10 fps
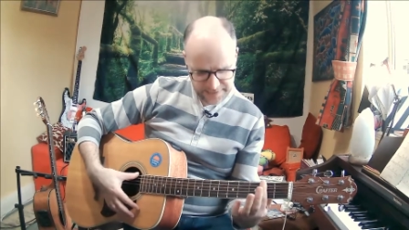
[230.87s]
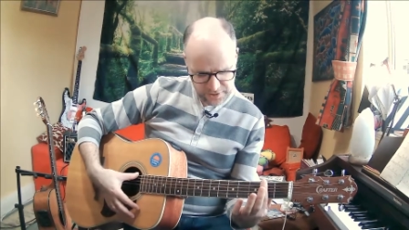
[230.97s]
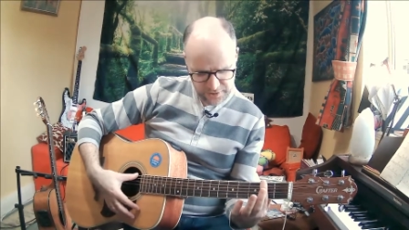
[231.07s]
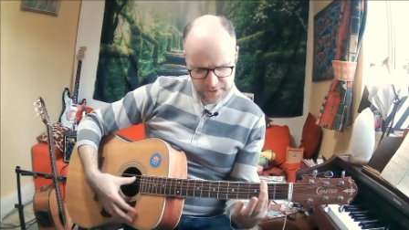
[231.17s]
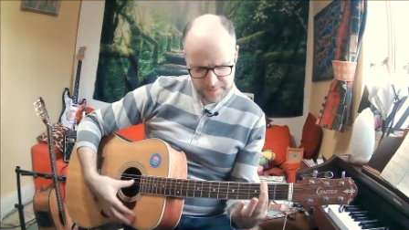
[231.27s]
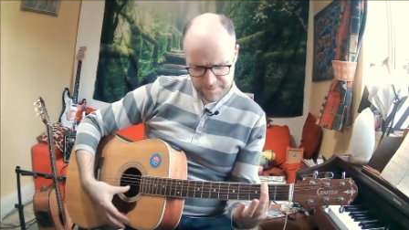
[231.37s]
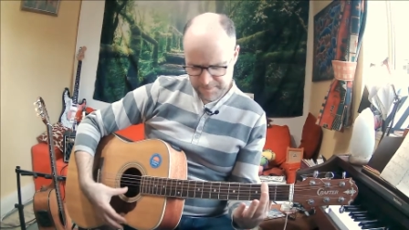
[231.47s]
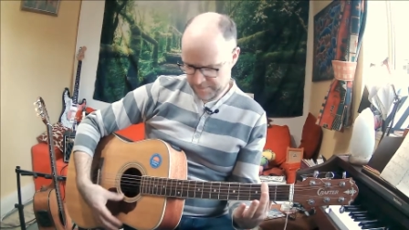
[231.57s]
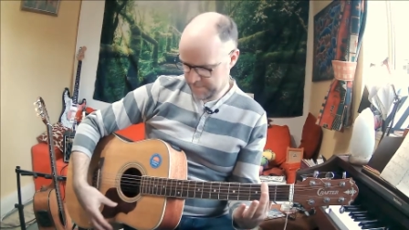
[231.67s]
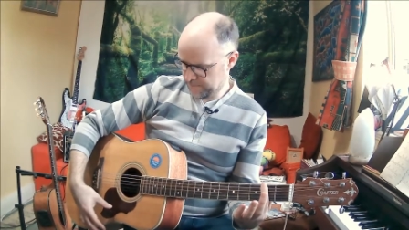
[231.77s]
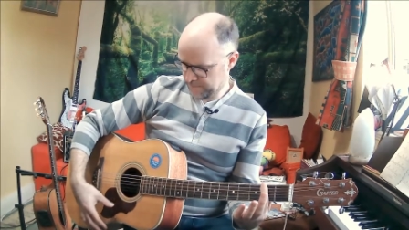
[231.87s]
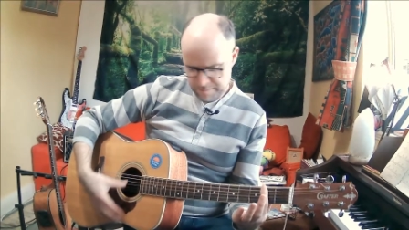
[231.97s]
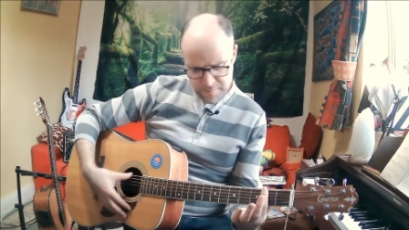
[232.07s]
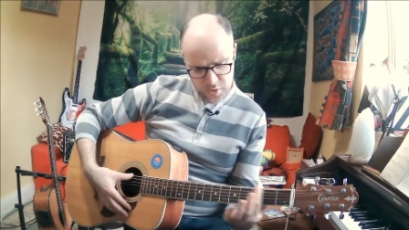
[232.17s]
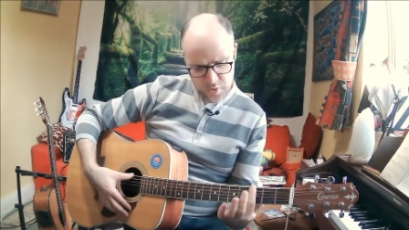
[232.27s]
So you can
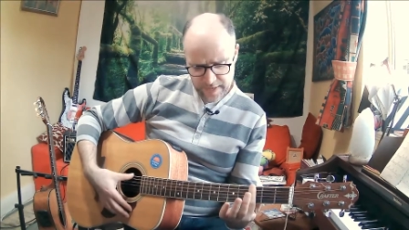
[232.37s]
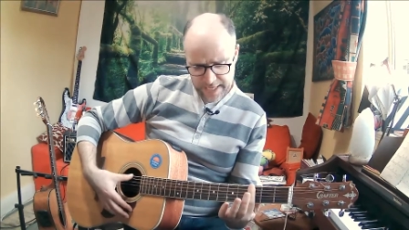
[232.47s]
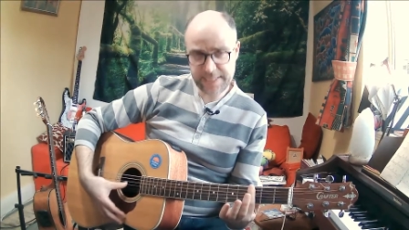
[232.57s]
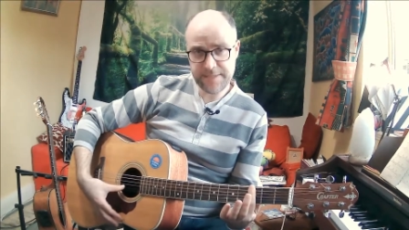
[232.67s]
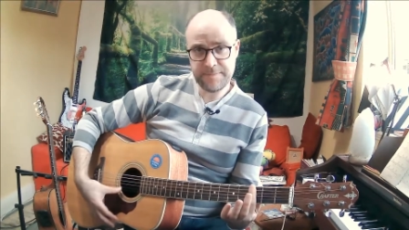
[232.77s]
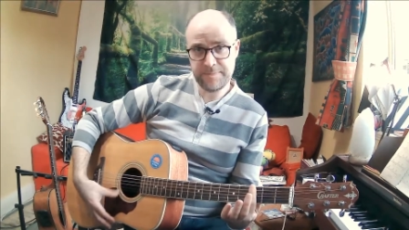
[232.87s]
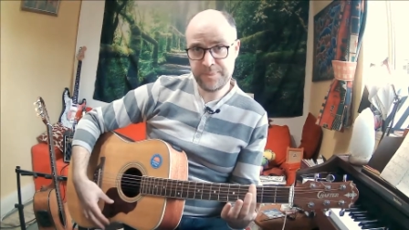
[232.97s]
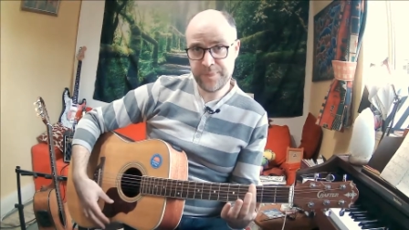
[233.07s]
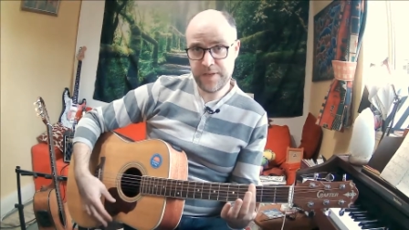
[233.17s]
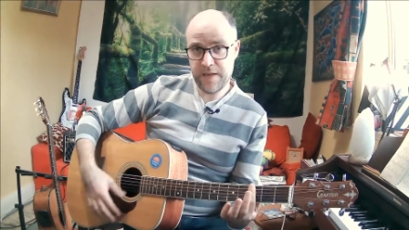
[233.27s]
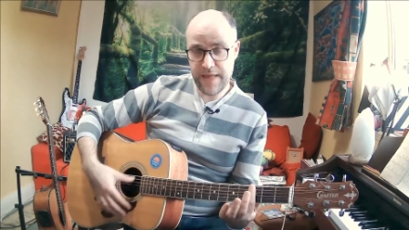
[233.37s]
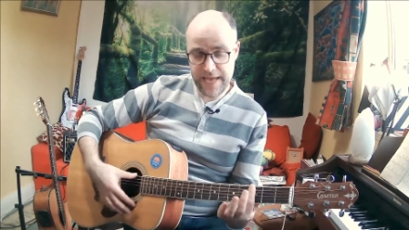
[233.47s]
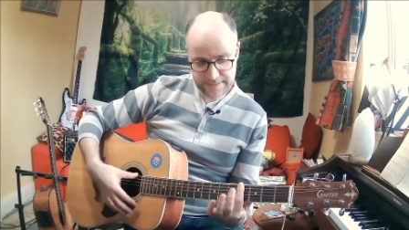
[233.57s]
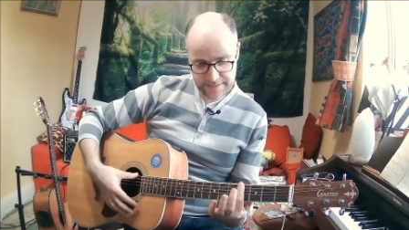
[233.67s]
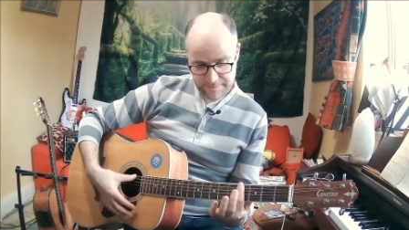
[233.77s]
move it like
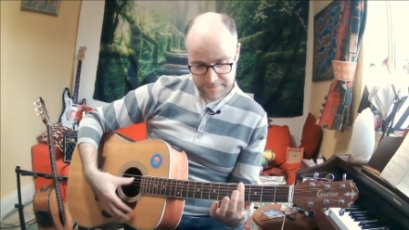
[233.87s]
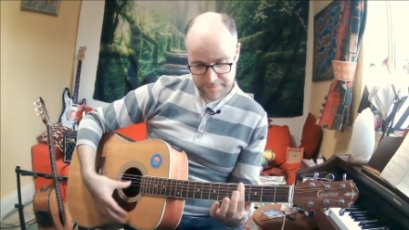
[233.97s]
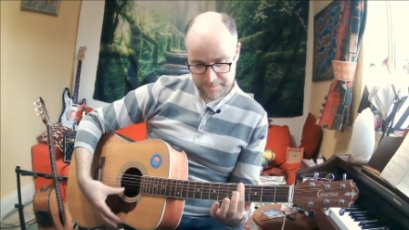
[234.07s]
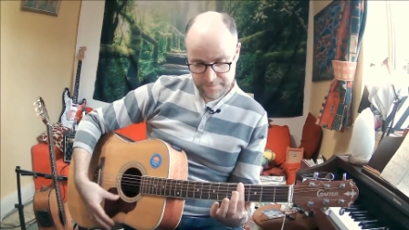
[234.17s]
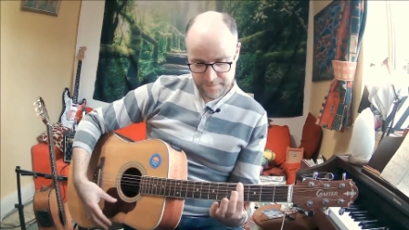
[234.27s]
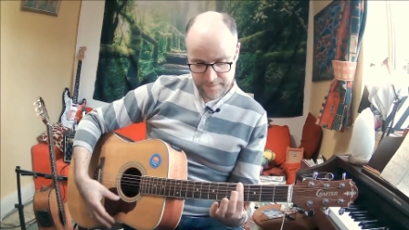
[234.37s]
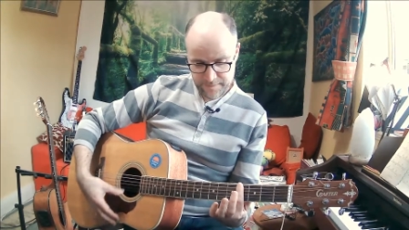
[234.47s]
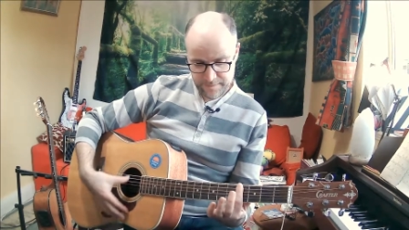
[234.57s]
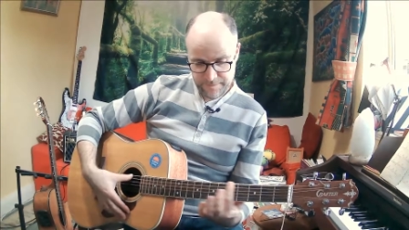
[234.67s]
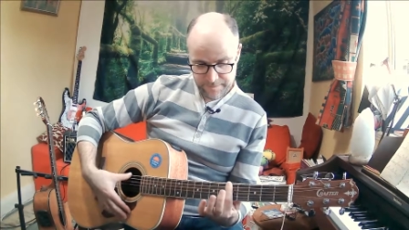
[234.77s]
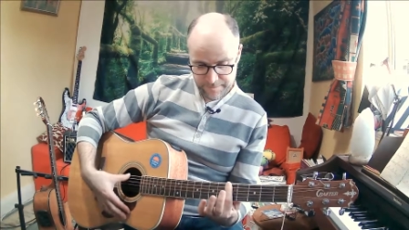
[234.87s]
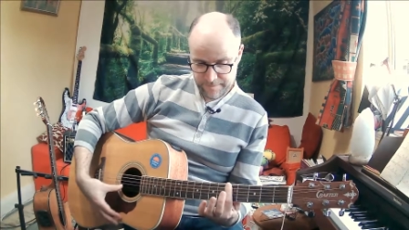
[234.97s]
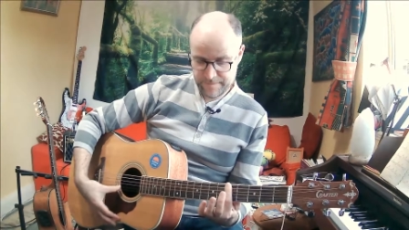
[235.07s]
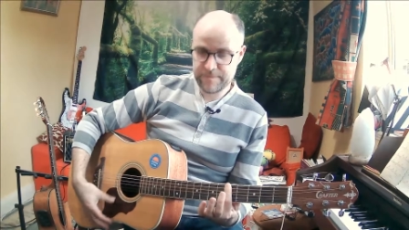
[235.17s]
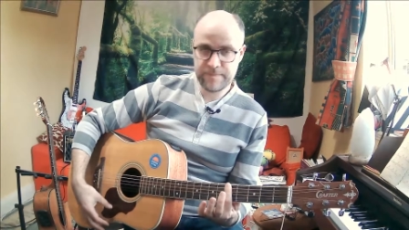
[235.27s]
that
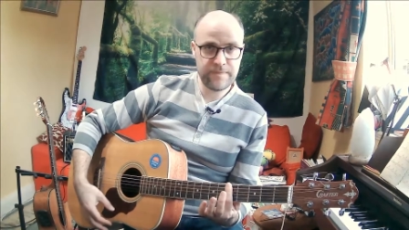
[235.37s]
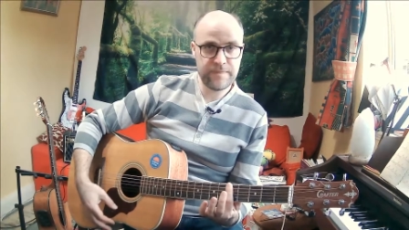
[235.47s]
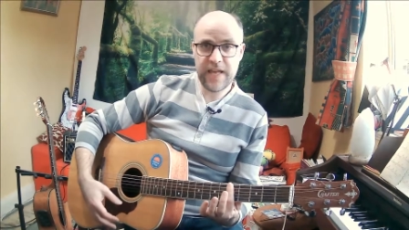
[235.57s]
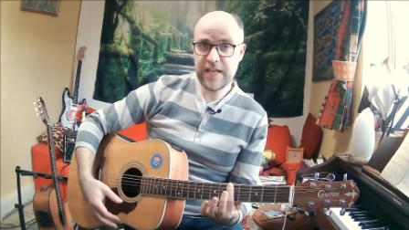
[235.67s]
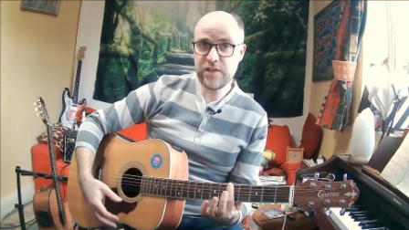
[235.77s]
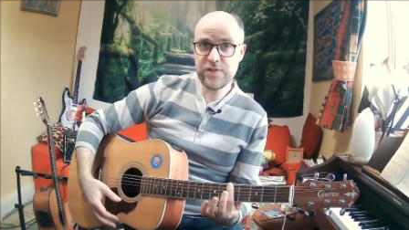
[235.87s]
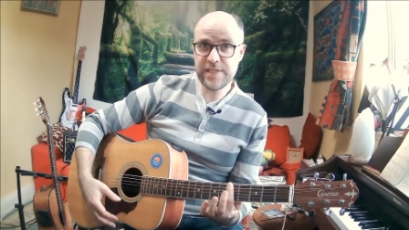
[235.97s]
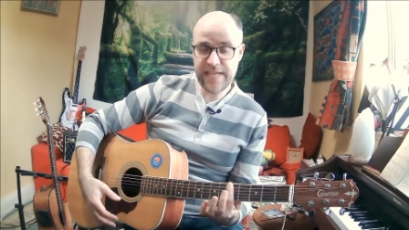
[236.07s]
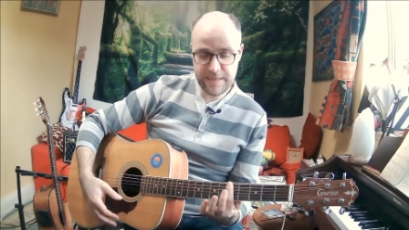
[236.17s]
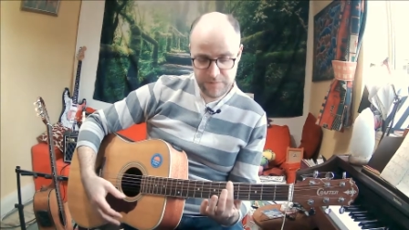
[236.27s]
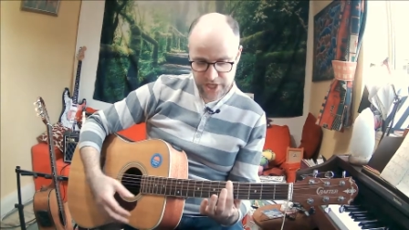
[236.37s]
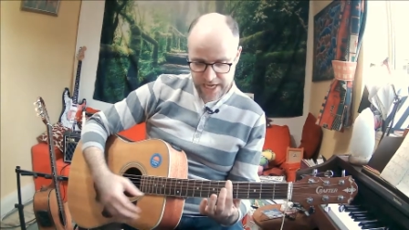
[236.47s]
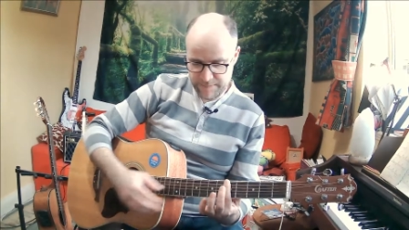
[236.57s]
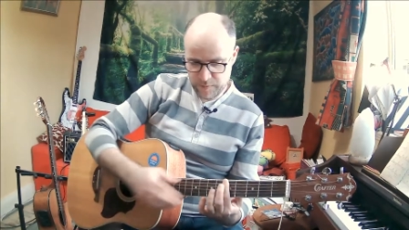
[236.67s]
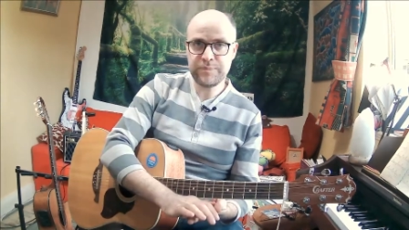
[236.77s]
and use the same
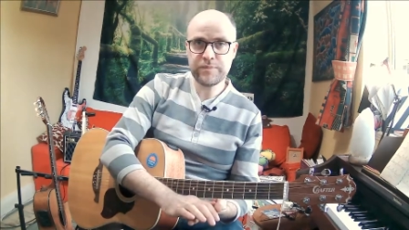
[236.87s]
shape.